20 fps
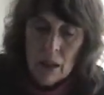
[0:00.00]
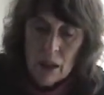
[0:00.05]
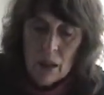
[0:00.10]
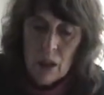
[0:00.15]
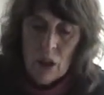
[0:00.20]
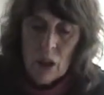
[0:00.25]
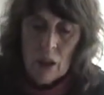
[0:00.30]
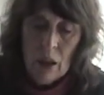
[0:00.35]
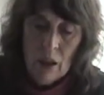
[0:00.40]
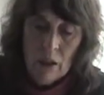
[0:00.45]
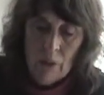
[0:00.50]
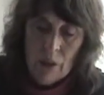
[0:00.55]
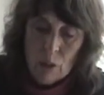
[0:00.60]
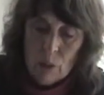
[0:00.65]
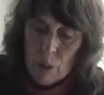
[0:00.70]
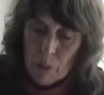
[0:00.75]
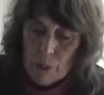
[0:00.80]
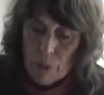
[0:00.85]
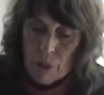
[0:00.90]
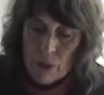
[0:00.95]
each
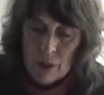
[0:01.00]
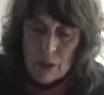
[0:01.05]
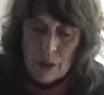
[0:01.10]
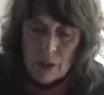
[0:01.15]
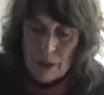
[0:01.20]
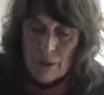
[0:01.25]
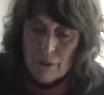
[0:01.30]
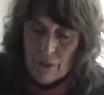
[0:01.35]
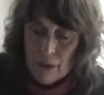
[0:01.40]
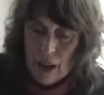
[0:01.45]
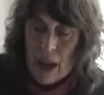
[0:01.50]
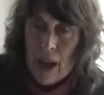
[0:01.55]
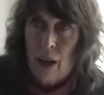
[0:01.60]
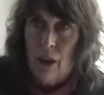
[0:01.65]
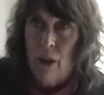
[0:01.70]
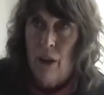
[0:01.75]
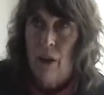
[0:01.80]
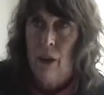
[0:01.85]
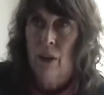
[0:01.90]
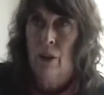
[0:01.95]
individual person's
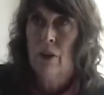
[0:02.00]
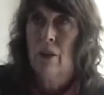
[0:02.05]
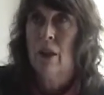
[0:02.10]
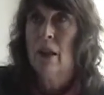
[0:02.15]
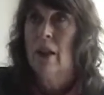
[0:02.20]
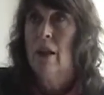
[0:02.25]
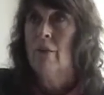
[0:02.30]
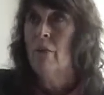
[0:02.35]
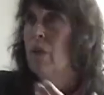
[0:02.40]
values.